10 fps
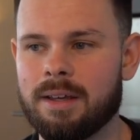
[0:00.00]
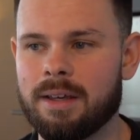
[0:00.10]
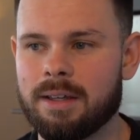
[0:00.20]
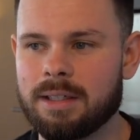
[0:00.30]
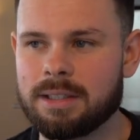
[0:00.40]

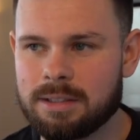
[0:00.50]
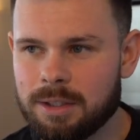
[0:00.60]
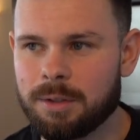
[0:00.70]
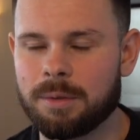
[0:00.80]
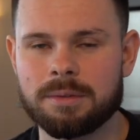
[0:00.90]

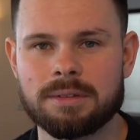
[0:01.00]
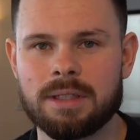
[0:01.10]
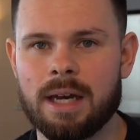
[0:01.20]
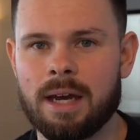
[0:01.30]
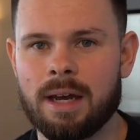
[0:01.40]
still,
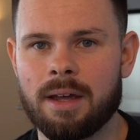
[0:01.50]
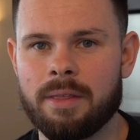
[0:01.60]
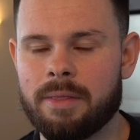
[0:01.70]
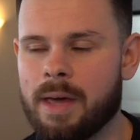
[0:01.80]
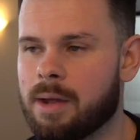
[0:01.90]

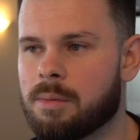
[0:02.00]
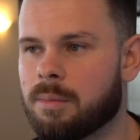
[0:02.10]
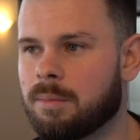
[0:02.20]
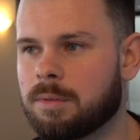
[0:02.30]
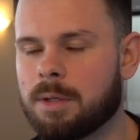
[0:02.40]

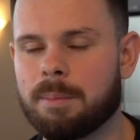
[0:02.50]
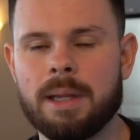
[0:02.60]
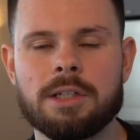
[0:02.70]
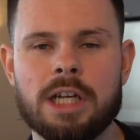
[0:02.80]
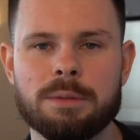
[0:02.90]
that
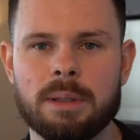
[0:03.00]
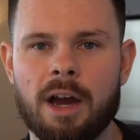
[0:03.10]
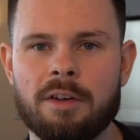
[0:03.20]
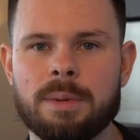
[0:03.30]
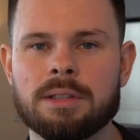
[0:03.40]
completely changed my
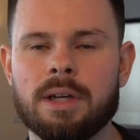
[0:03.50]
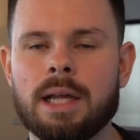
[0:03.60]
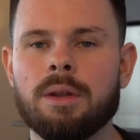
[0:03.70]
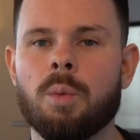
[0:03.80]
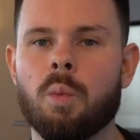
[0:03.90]
life because I
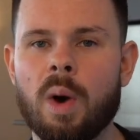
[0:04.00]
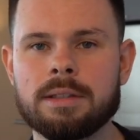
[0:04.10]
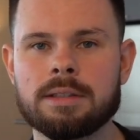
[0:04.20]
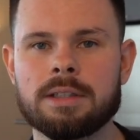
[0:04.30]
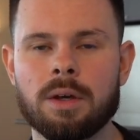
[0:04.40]
learned one
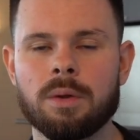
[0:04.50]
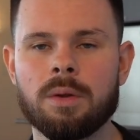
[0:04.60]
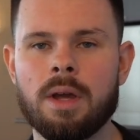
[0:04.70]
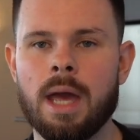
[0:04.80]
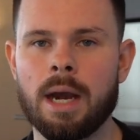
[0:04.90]
skill
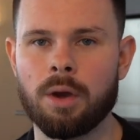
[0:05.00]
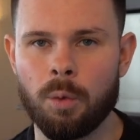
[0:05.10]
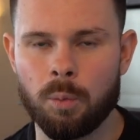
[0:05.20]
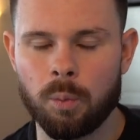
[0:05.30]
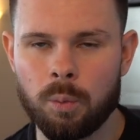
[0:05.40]
and I
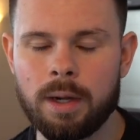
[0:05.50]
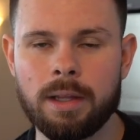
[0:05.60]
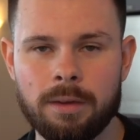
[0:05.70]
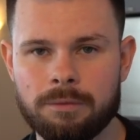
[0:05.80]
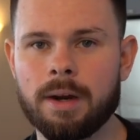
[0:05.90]
got
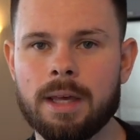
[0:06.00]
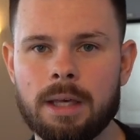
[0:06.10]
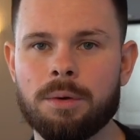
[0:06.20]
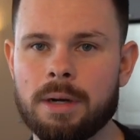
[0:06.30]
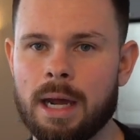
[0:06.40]
really fucking
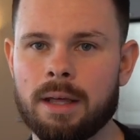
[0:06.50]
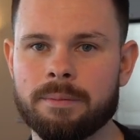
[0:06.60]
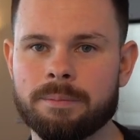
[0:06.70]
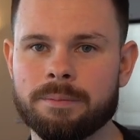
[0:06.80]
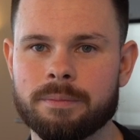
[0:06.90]
good at it,
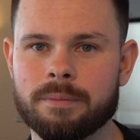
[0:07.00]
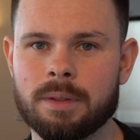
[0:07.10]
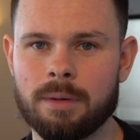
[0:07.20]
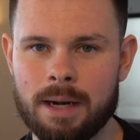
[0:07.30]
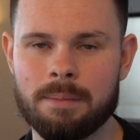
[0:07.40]

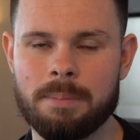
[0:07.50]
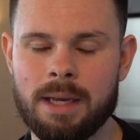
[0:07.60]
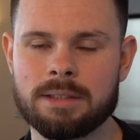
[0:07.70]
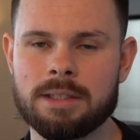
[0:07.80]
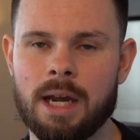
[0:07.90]
right? Being
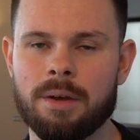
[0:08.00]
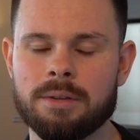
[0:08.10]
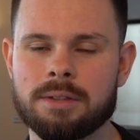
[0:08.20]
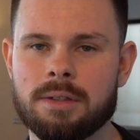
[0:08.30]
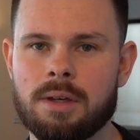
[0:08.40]

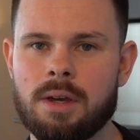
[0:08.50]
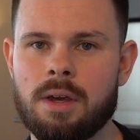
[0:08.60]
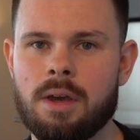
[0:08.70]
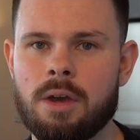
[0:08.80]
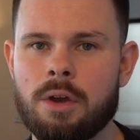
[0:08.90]
sales.
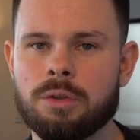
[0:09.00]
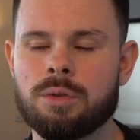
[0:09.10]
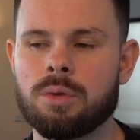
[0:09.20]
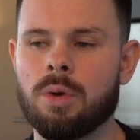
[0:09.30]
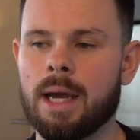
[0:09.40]

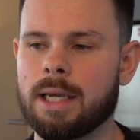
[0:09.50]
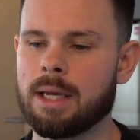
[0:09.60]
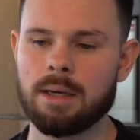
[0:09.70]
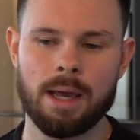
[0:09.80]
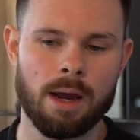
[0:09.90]

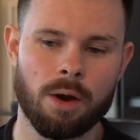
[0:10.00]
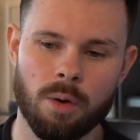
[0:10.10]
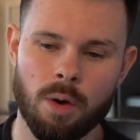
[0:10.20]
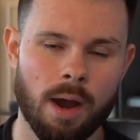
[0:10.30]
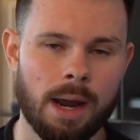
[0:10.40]

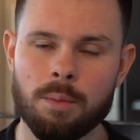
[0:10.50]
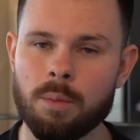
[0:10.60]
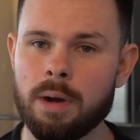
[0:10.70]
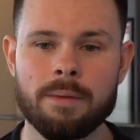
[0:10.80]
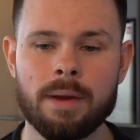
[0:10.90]
I will
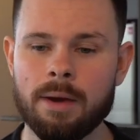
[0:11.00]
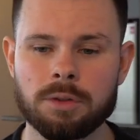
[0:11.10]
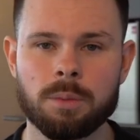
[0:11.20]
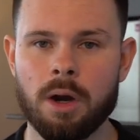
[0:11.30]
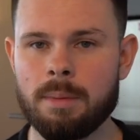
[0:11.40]
never have to
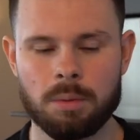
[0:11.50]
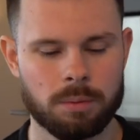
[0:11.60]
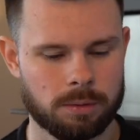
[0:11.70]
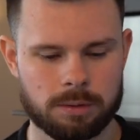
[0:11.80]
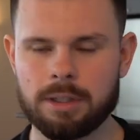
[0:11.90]
worry about, oh
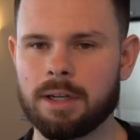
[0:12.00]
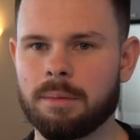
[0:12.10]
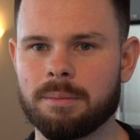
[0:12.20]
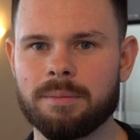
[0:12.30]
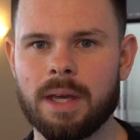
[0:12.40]
shit,
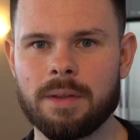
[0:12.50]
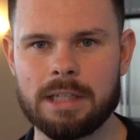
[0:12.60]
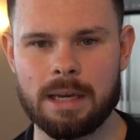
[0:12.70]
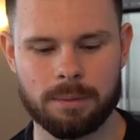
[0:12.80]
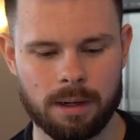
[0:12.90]
I'm hitting the
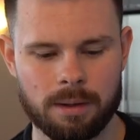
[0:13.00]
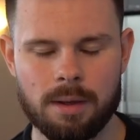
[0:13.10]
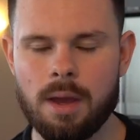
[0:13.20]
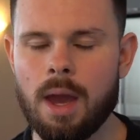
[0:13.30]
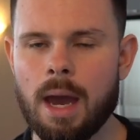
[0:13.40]
table now.
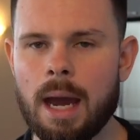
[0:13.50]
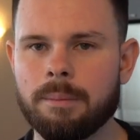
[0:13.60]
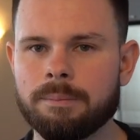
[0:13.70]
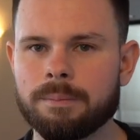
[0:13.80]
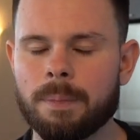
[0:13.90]
I
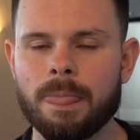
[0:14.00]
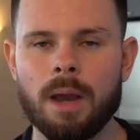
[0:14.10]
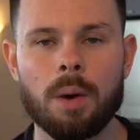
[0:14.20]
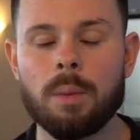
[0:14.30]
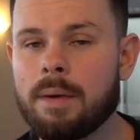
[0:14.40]

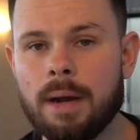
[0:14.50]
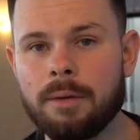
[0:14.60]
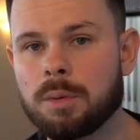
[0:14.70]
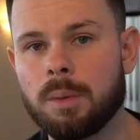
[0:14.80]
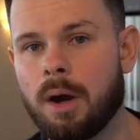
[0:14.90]
will never have
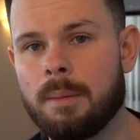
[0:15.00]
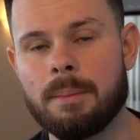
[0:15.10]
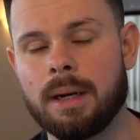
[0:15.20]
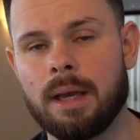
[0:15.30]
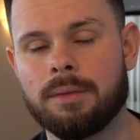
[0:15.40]
to worry about
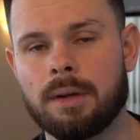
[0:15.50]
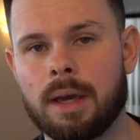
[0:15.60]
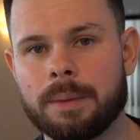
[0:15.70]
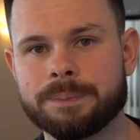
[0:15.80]
money ever again.